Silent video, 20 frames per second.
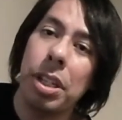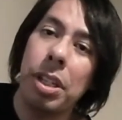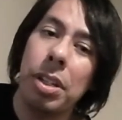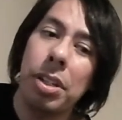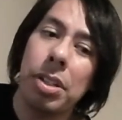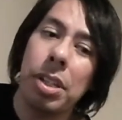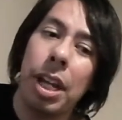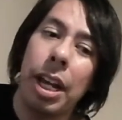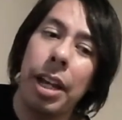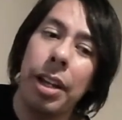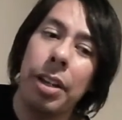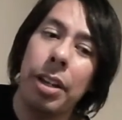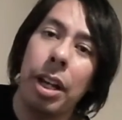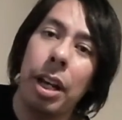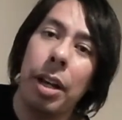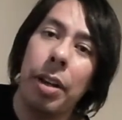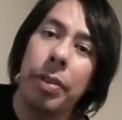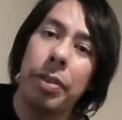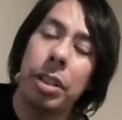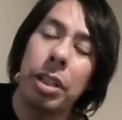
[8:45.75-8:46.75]
He designed
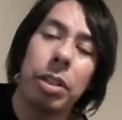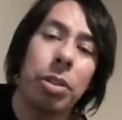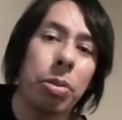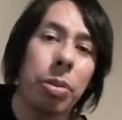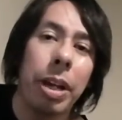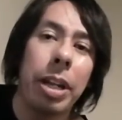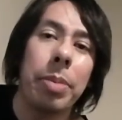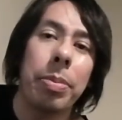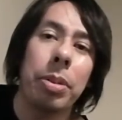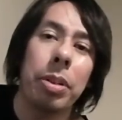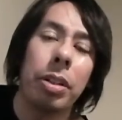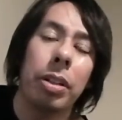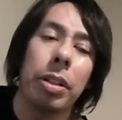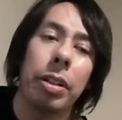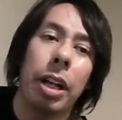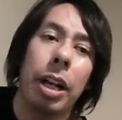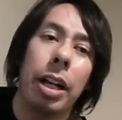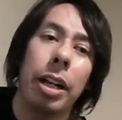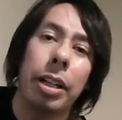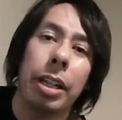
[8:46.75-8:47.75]
the
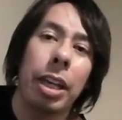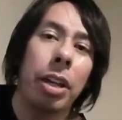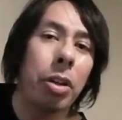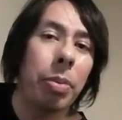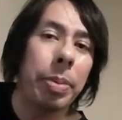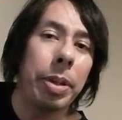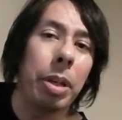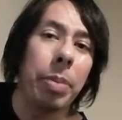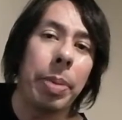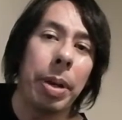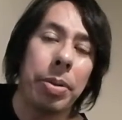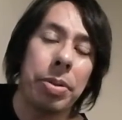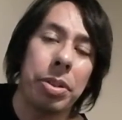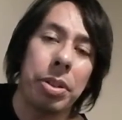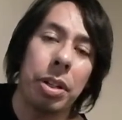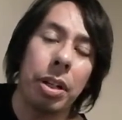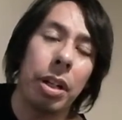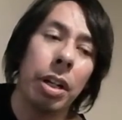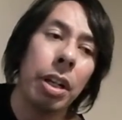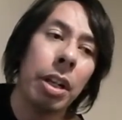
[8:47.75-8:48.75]
incredible Kill Bill
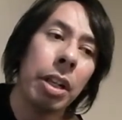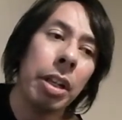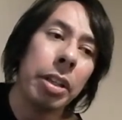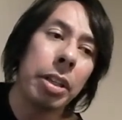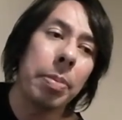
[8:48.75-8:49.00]
poster,